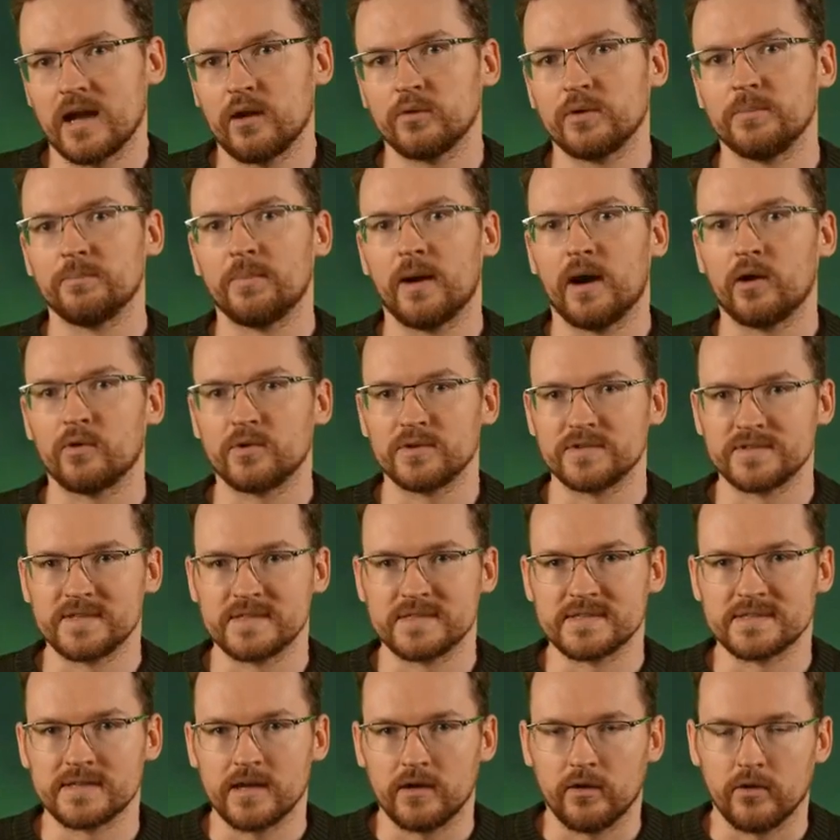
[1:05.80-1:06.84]
it powers
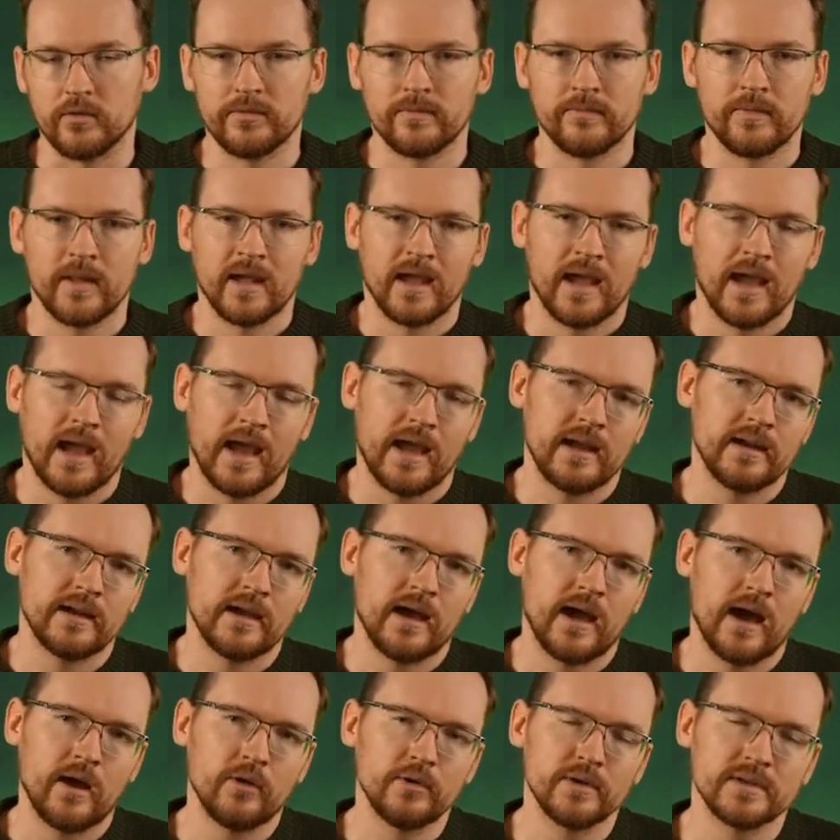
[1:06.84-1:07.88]
itself and
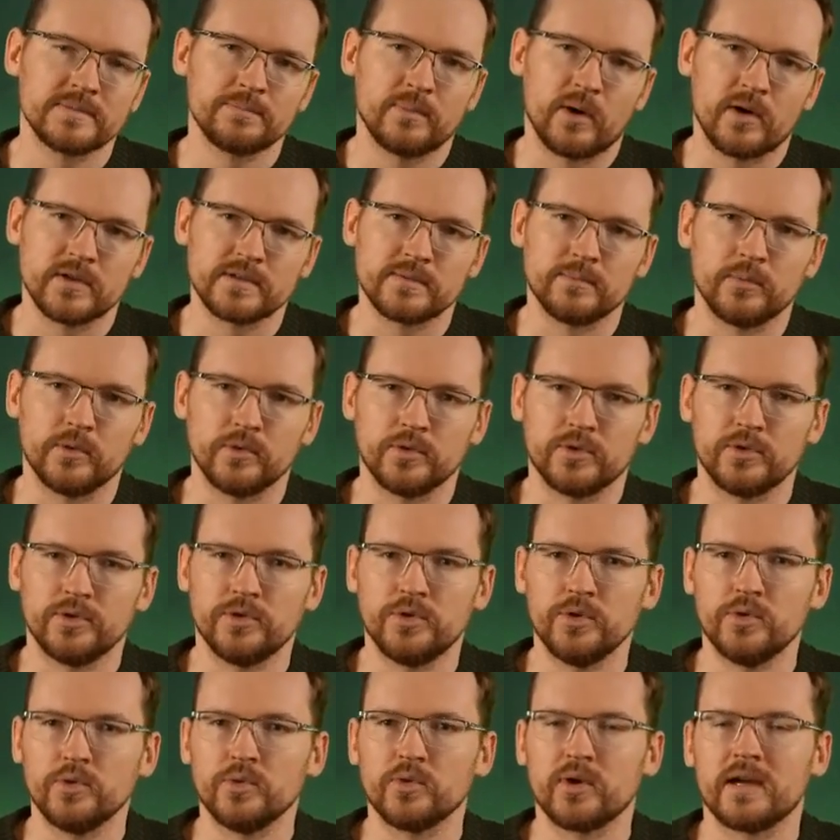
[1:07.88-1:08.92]
how it is possible to
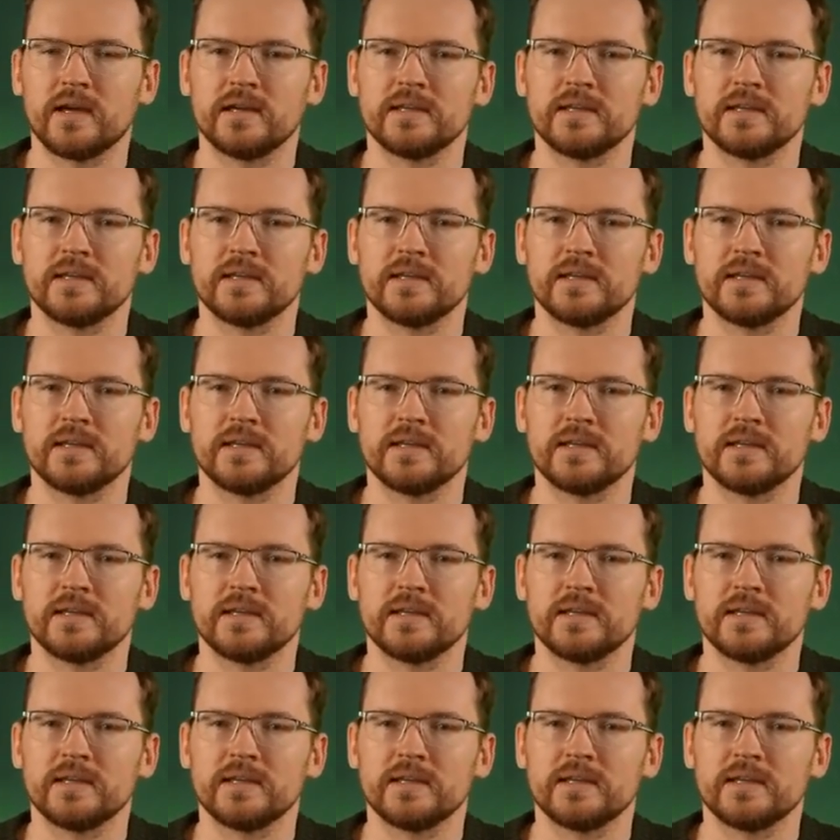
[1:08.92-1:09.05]
do